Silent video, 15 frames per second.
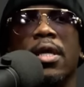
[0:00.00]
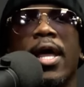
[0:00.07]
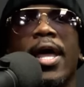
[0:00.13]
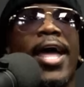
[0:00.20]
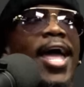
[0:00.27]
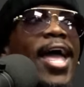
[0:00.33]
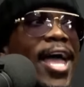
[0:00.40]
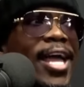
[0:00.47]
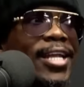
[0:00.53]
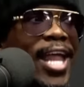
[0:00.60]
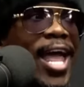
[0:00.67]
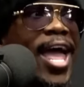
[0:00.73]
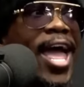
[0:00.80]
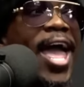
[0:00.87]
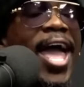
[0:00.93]
And
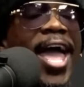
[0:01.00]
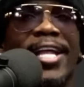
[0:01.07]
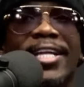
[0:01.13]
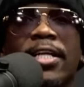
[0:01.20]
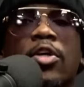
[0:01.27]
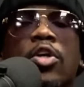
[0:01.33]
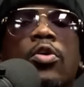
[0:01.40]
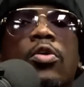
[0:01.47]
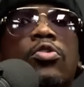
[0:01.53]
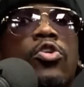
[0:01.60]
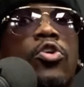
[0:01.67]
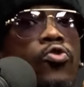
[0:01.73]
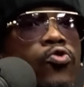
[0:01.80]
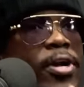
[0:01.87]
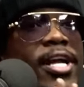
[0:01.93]
and
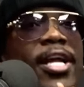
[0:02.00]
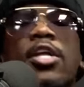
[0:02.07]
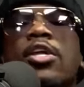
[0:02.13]
create